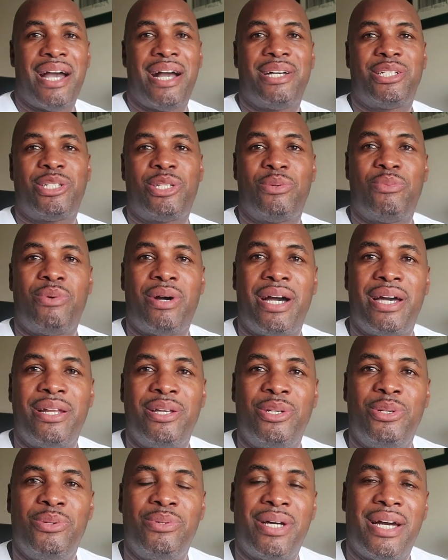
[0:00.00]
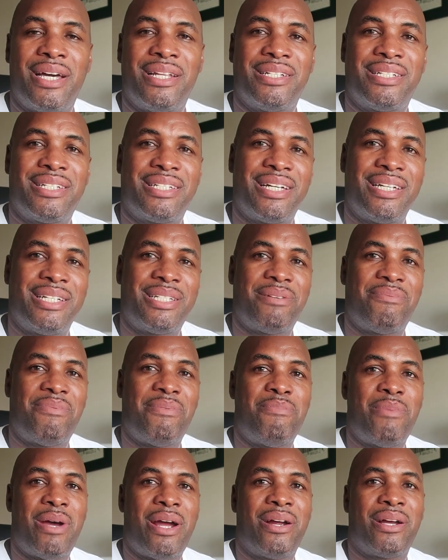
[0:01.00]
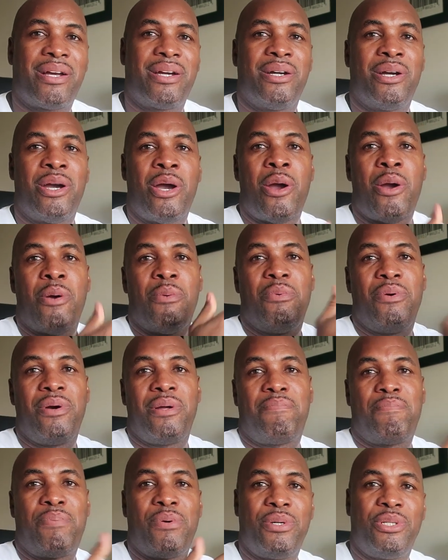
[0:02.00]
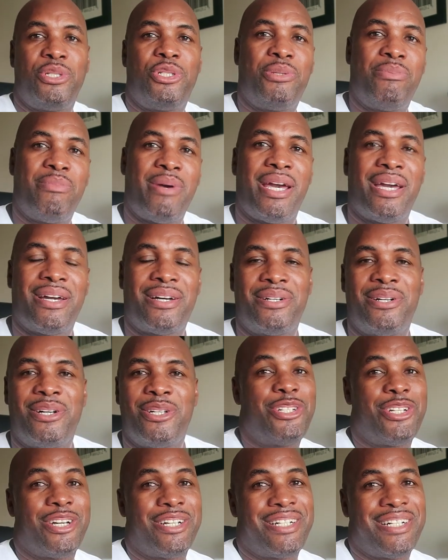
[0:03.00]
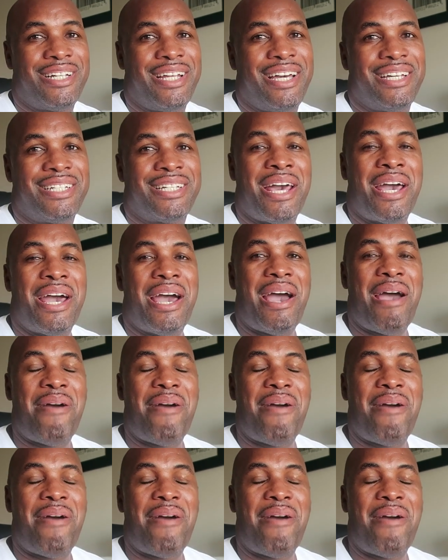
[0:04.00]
as to why the United States of America would put Jamaica on such list.